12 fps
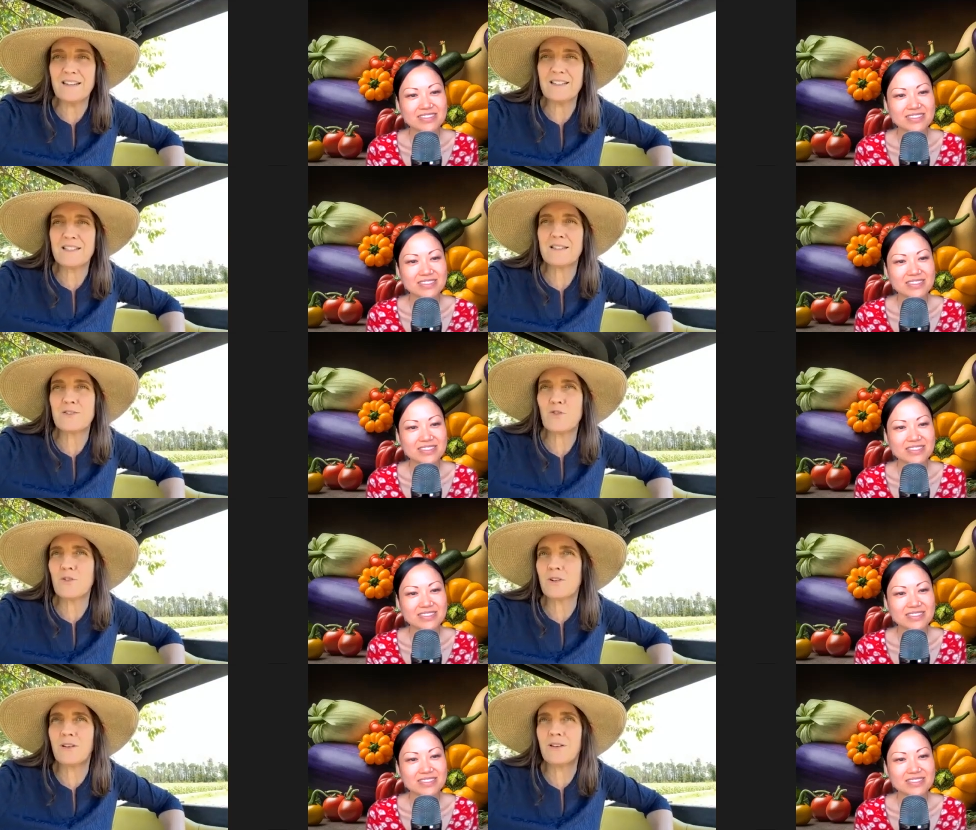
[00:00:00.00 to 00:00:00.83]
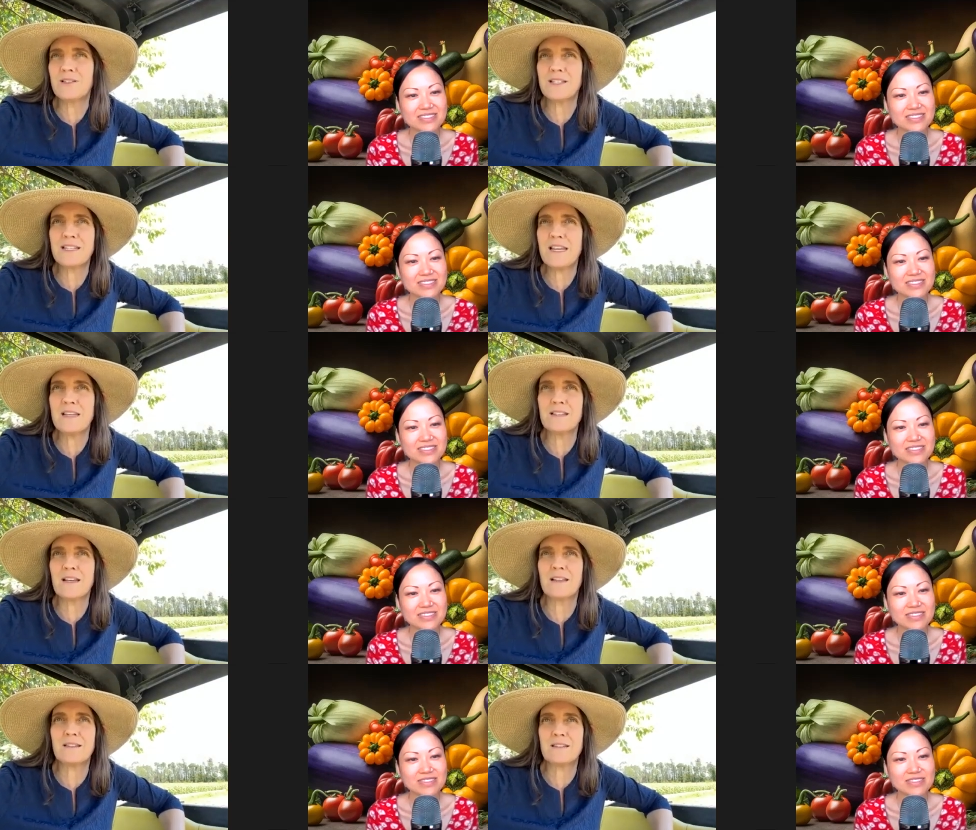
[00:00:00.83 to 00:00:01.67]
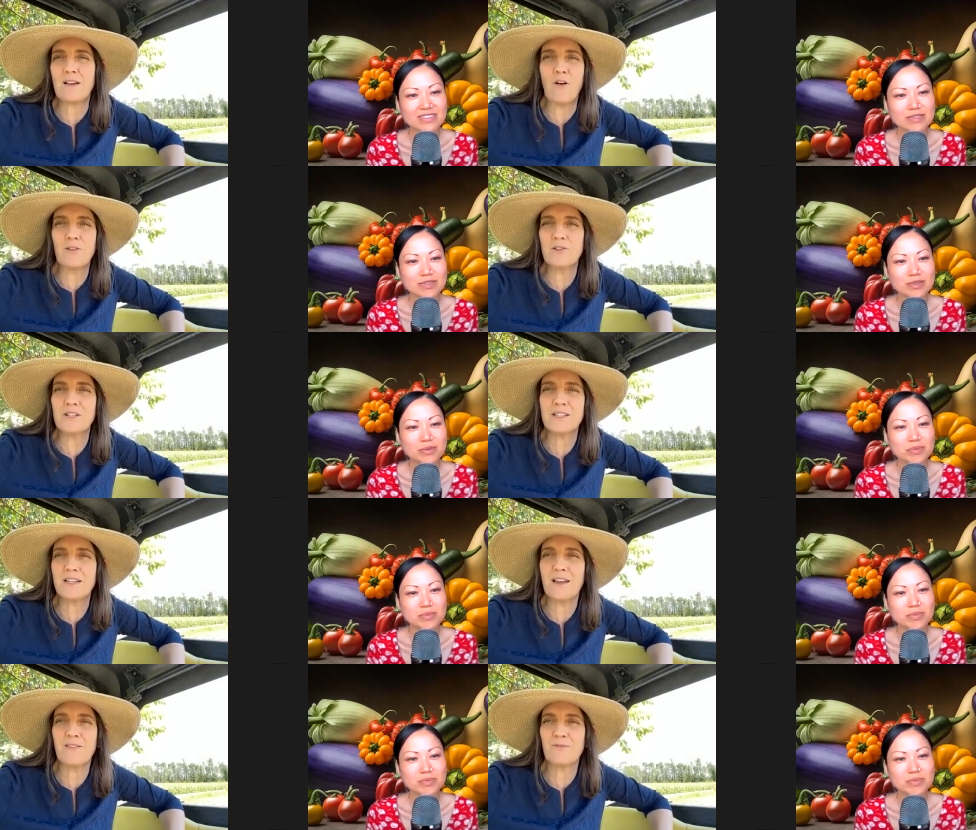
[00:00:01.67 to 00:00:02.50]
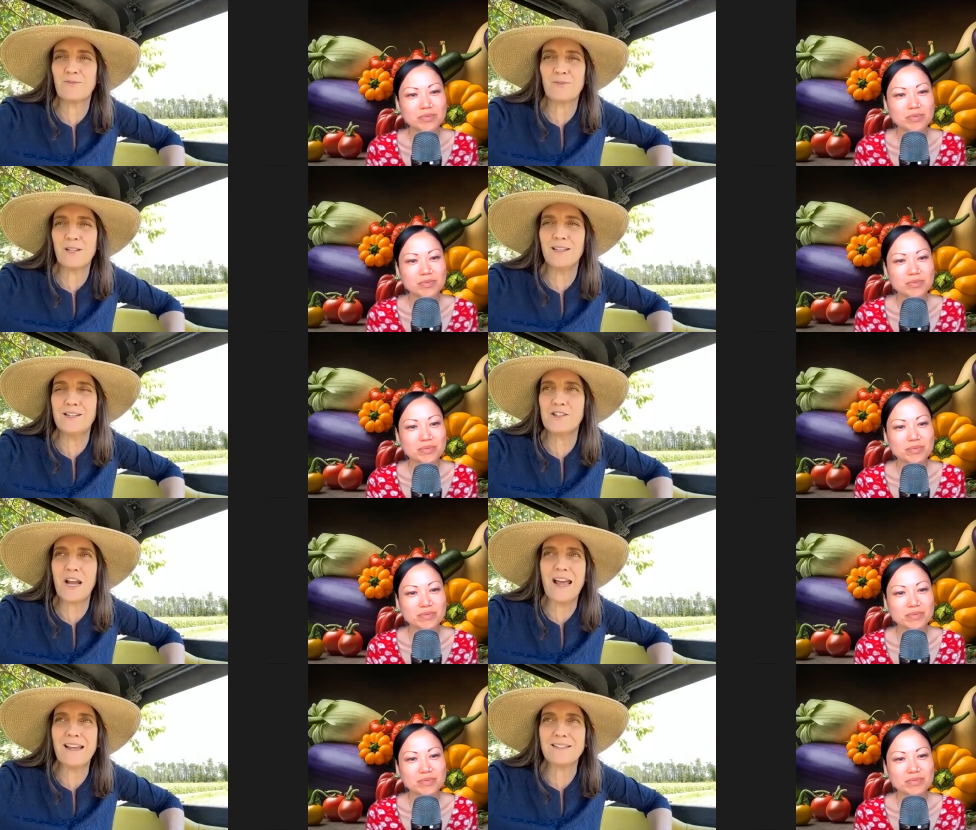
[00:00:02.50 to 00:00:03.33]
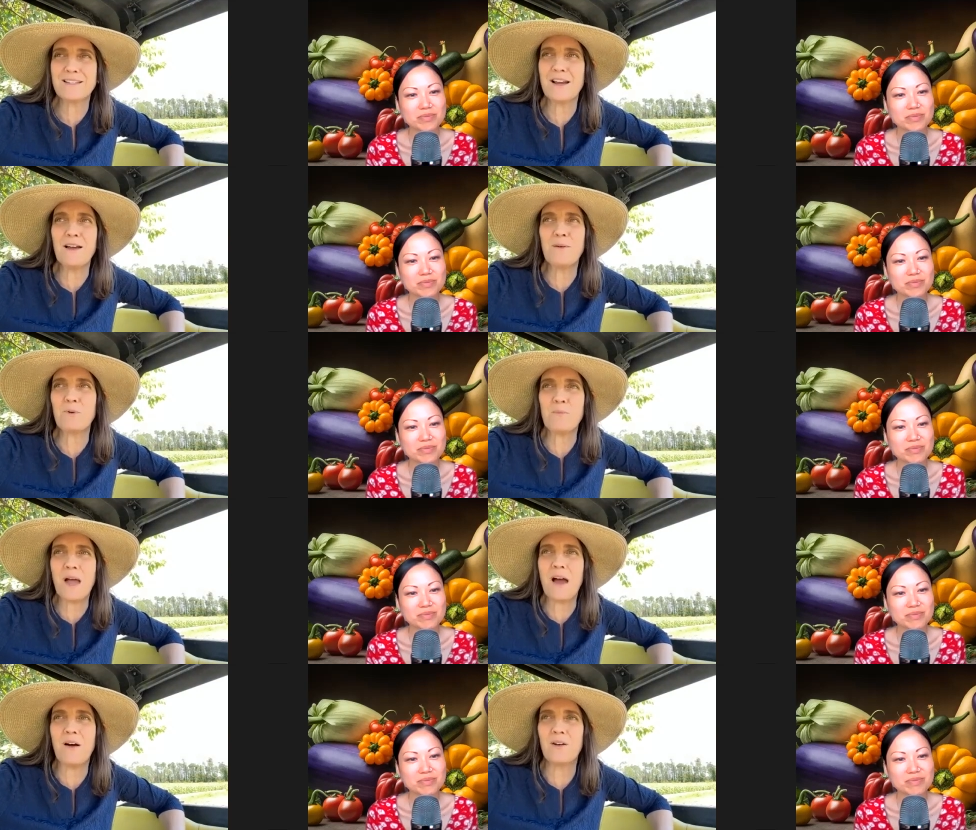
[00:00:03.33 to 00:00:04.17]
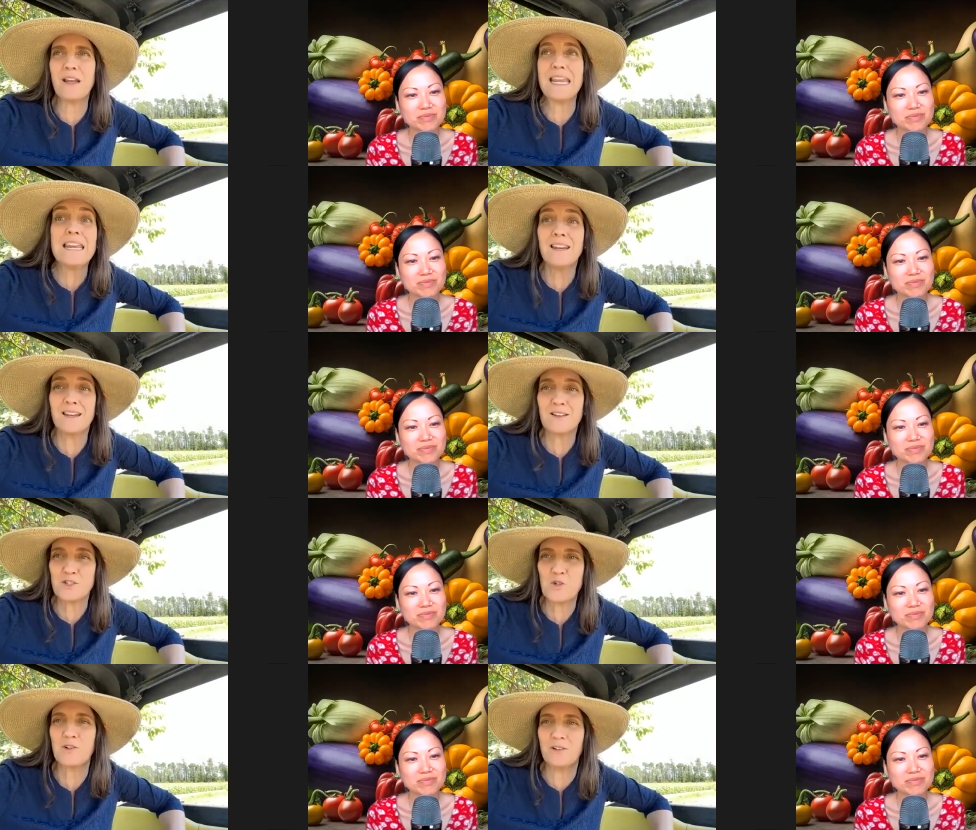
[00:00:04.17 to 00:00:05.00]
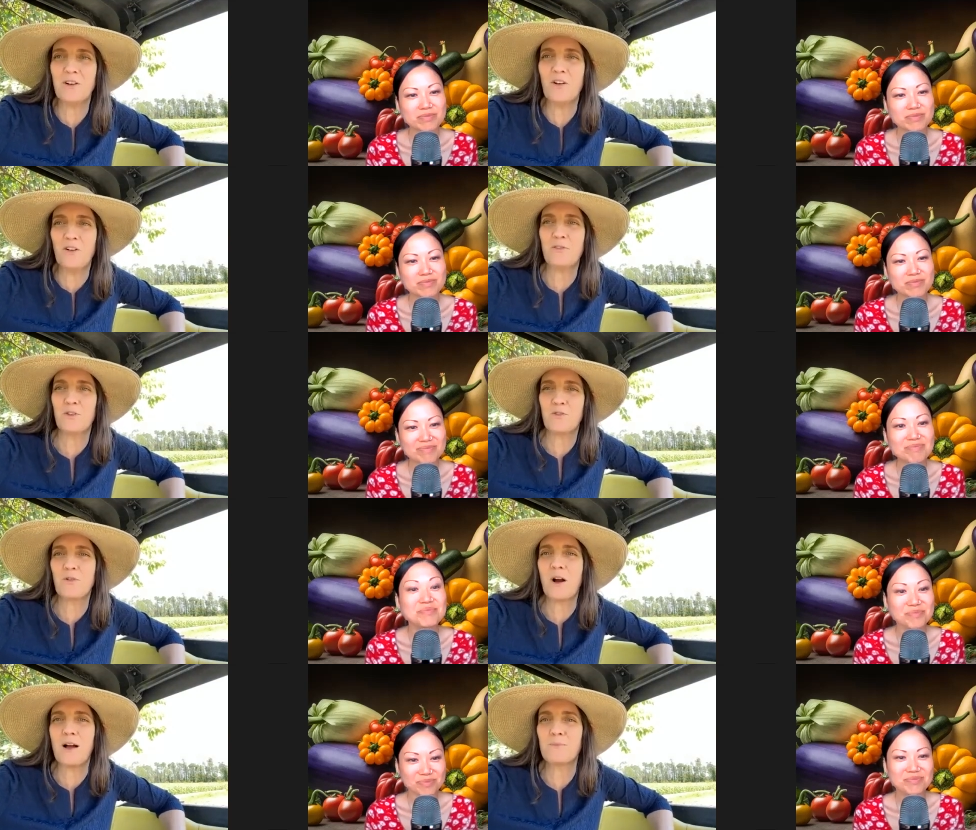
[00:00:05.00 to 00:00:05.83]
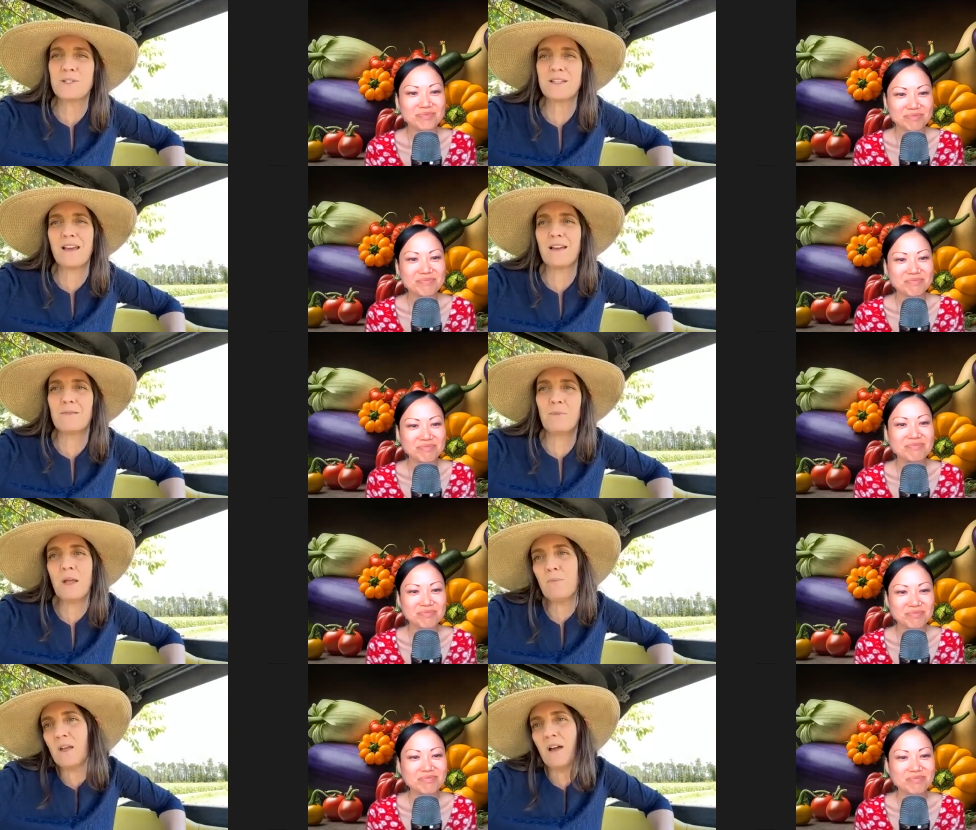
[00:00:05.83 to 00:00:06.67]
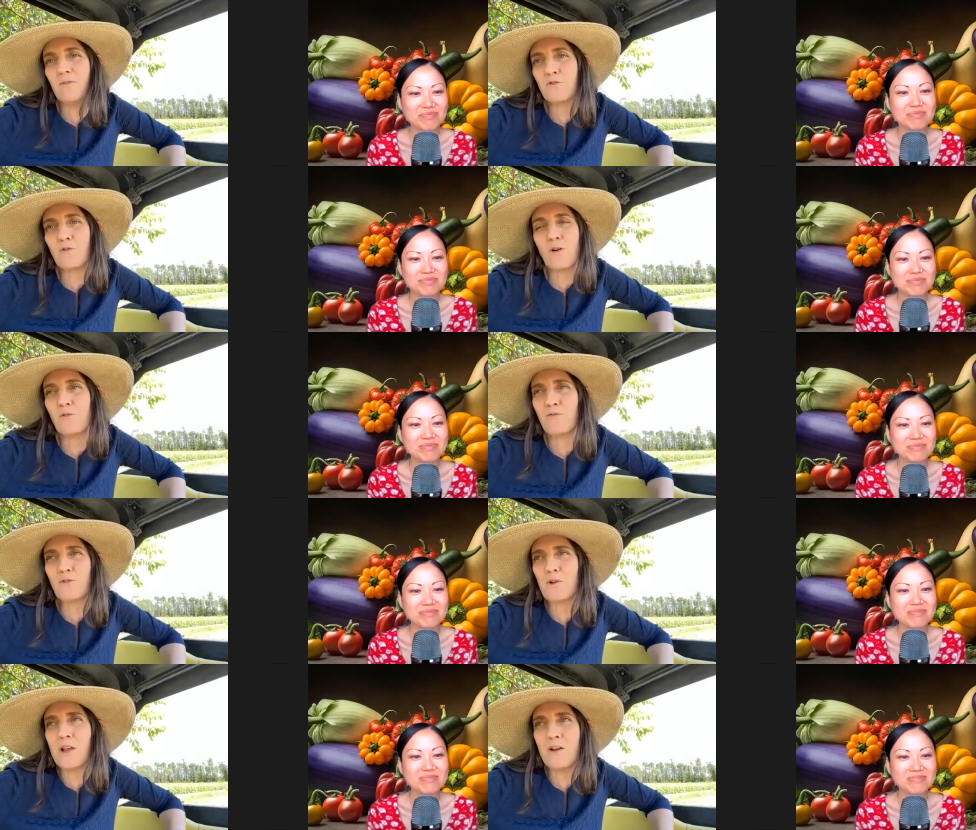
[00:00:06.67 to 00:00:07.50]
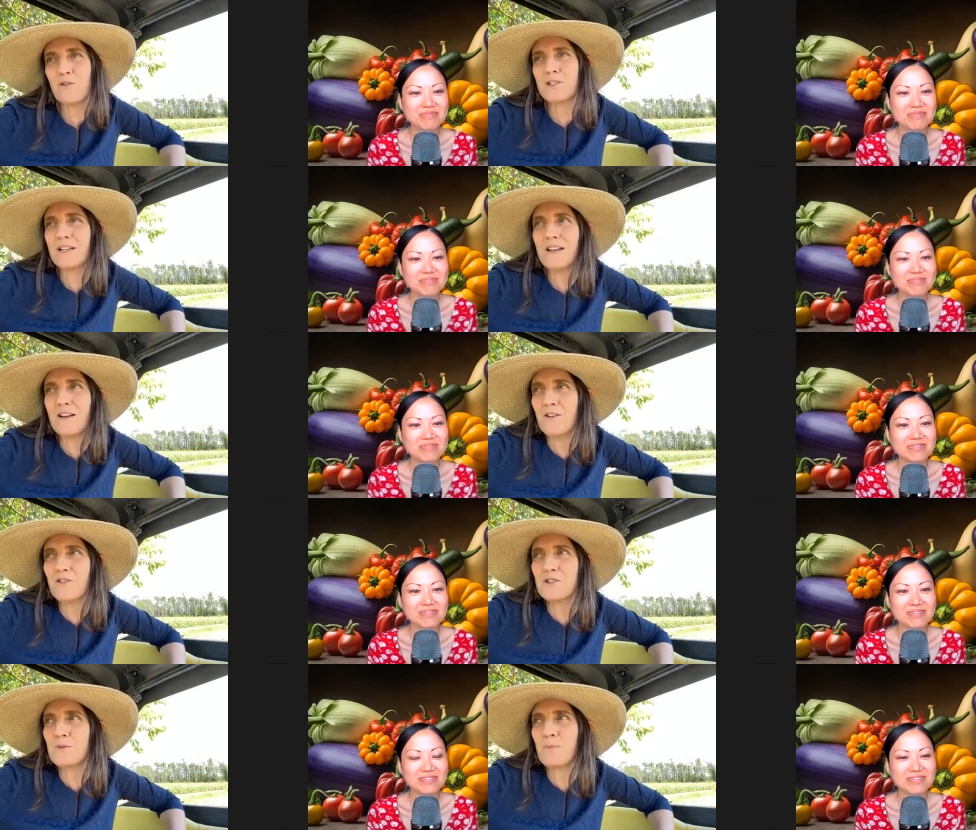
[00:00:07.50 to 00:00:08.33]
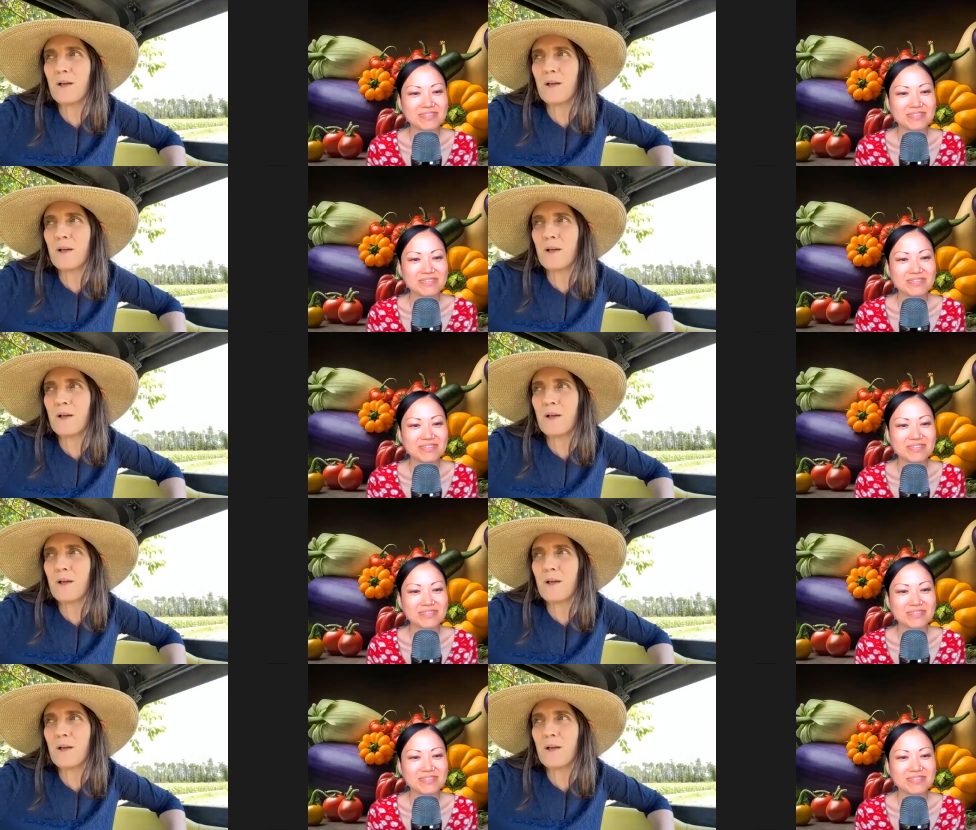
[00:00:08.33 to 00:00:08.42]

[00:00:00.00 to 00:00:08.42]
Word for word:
Speaker 1: certain seasons I'll just get really jazzed up about eating certain of the crops that maybe I've grown for years and years,